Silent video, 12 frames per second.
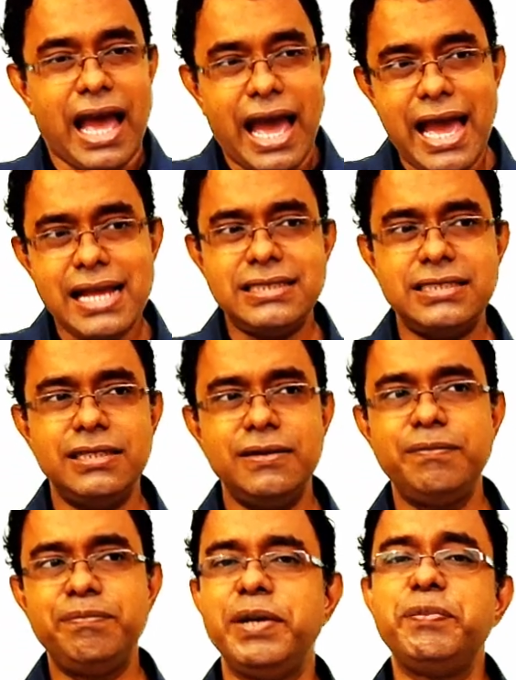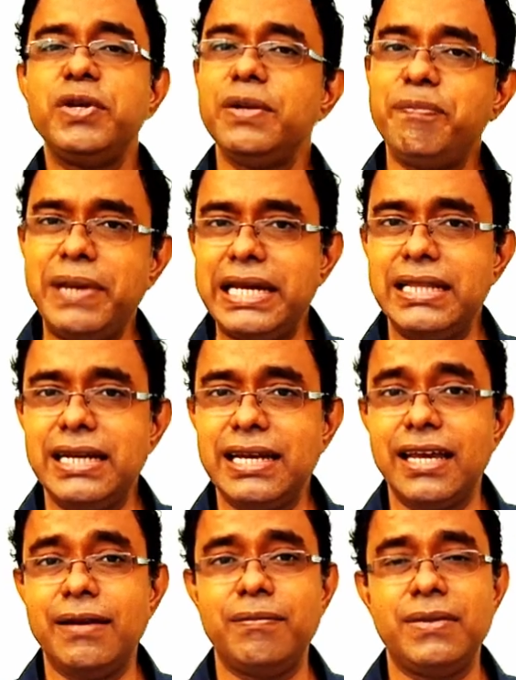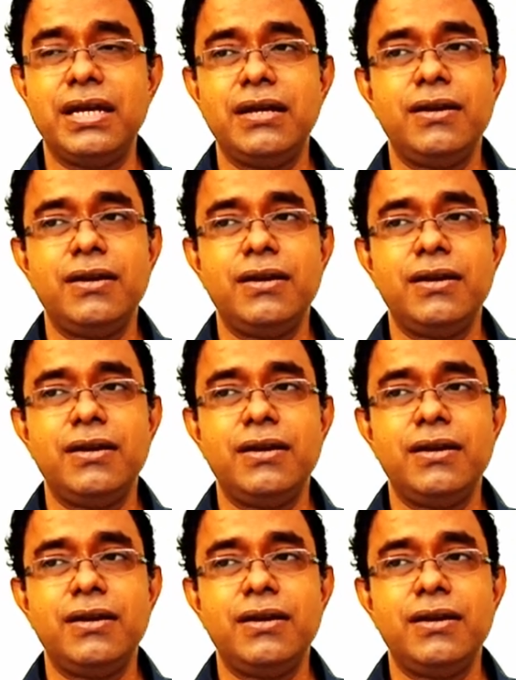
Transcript: as people play the game